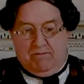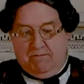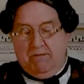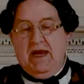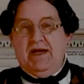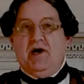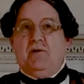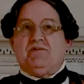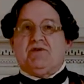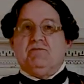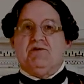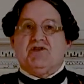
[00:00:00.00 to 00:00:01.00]
made up
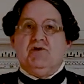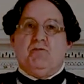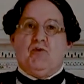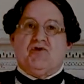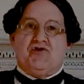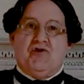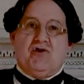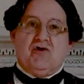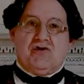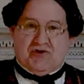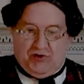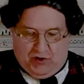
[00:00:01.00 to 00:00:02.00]
some simple sugar
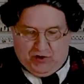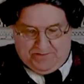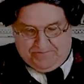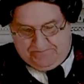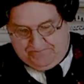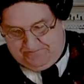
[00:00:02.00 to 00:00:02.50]
syrup.